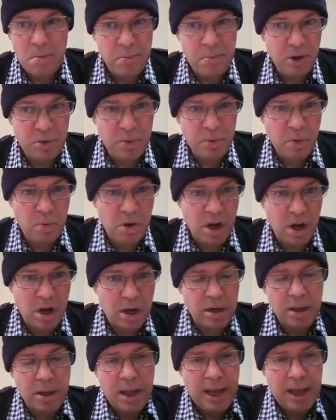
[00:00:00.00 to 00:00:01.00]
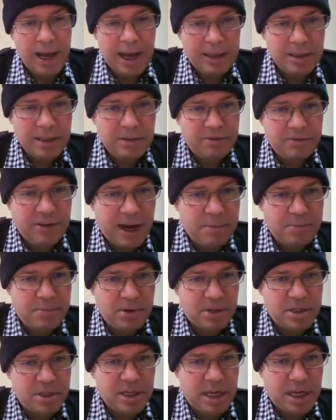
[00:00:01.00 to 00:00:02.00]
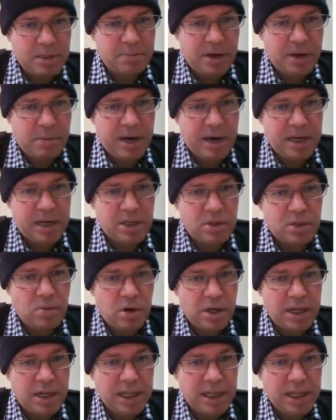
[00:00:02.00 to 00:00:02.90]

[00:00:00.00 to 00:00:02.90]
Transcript: Both will work. I'll divide both sides by minus 1.